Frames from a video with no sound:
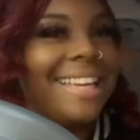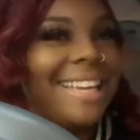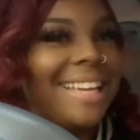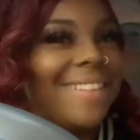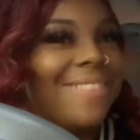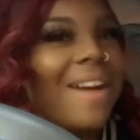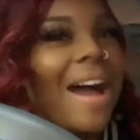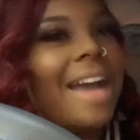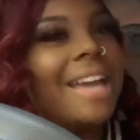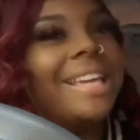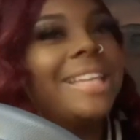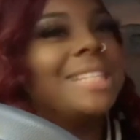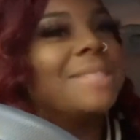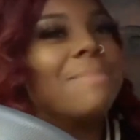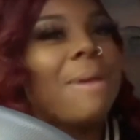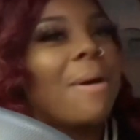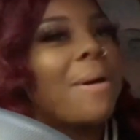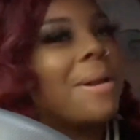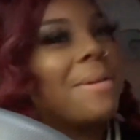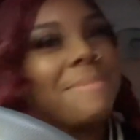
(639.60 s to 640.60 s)
Why he
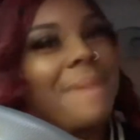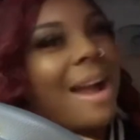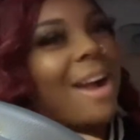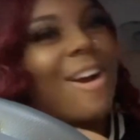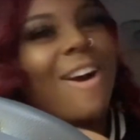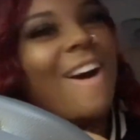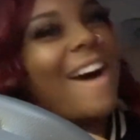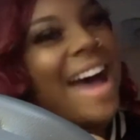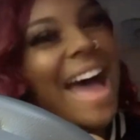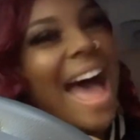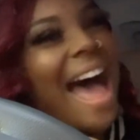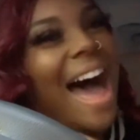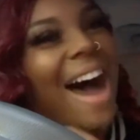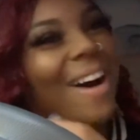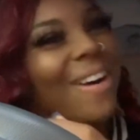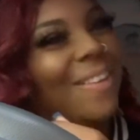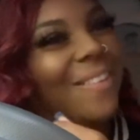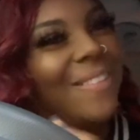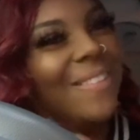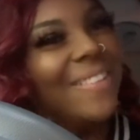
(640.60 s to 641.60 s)
smoking my car out?